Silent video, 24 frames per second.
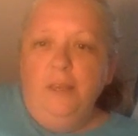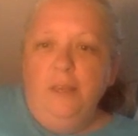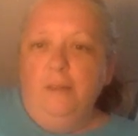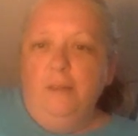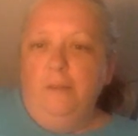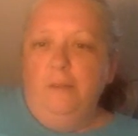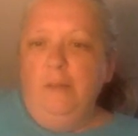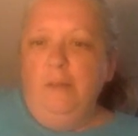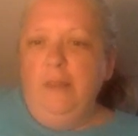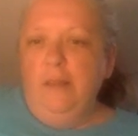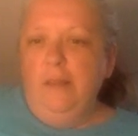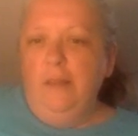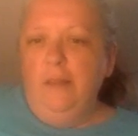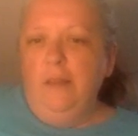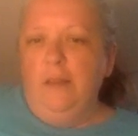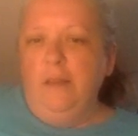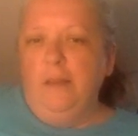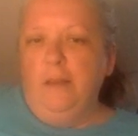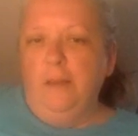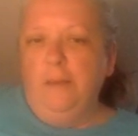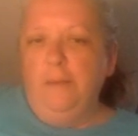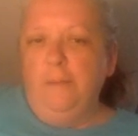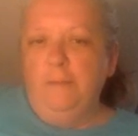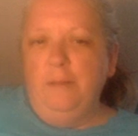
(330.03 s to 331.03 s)
what I mean?
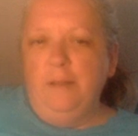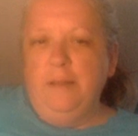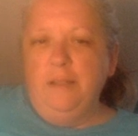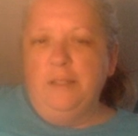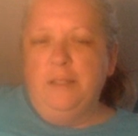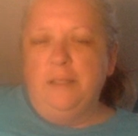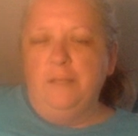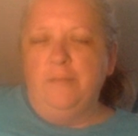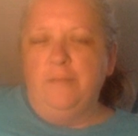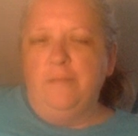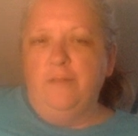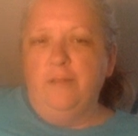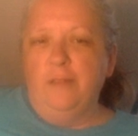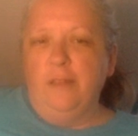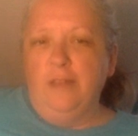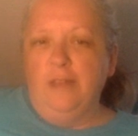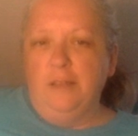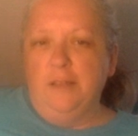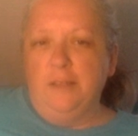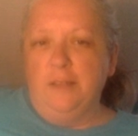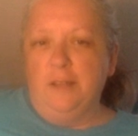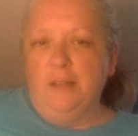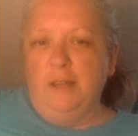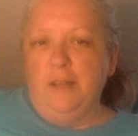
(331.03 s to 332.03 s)
And that's for
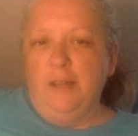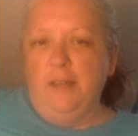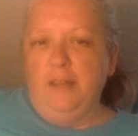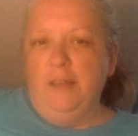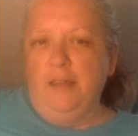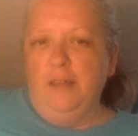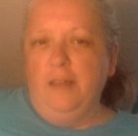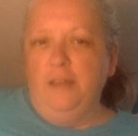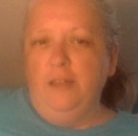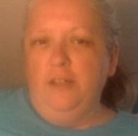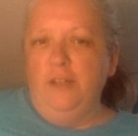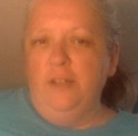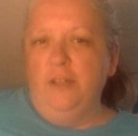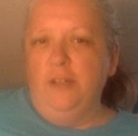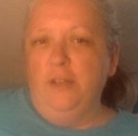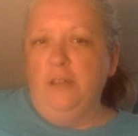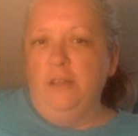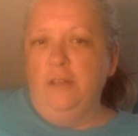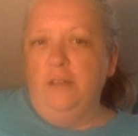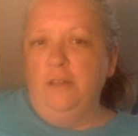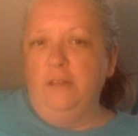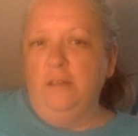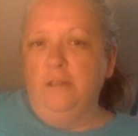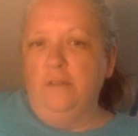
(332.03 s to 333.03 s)
last night. Yeah, I
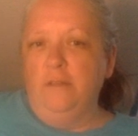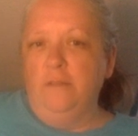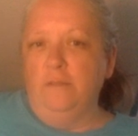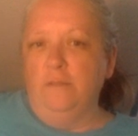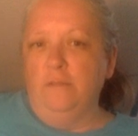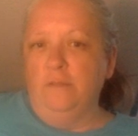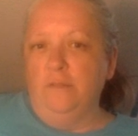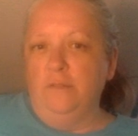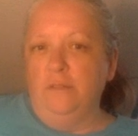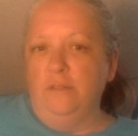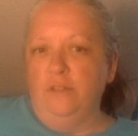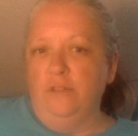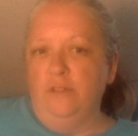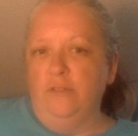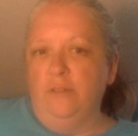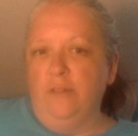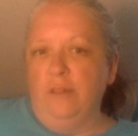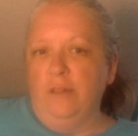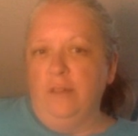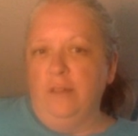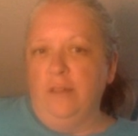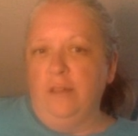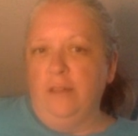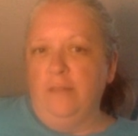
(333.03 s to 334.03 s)
usually don't
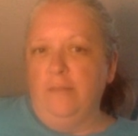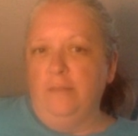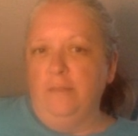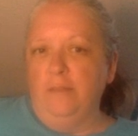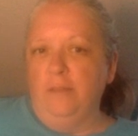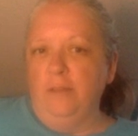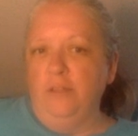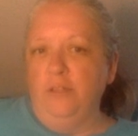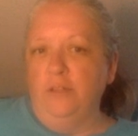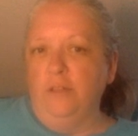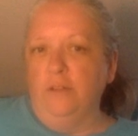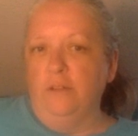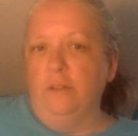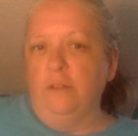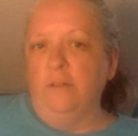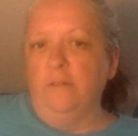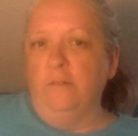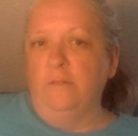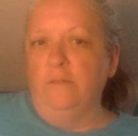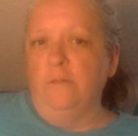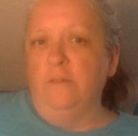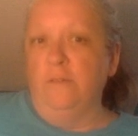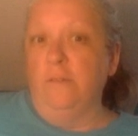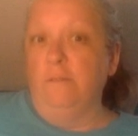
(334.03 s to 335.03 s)
drink that much or
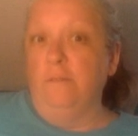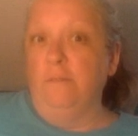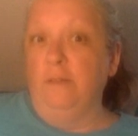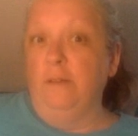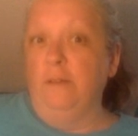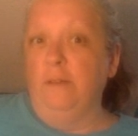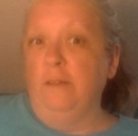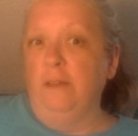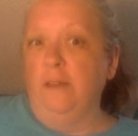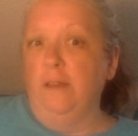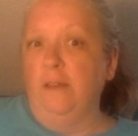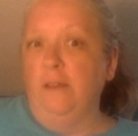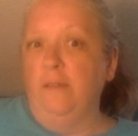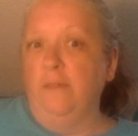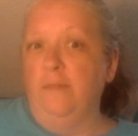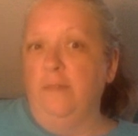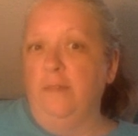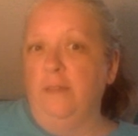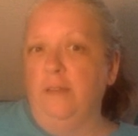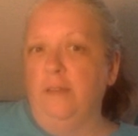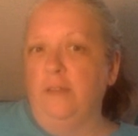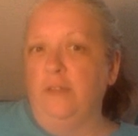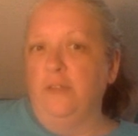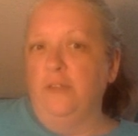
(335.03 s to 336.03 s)
don't drink beer that
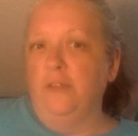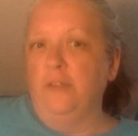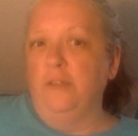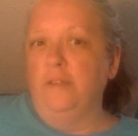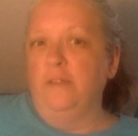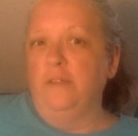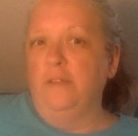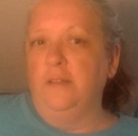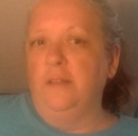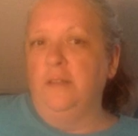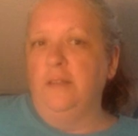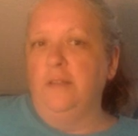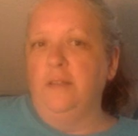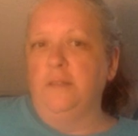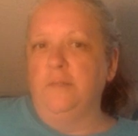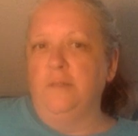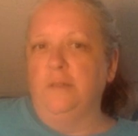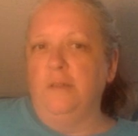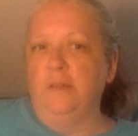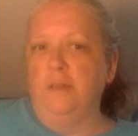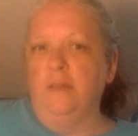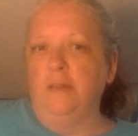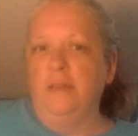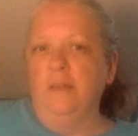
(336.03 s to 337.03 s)
often, actually, so it
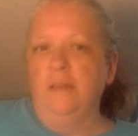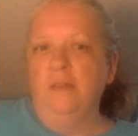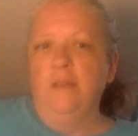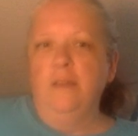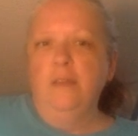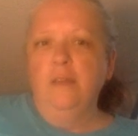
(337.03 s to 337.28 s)
was like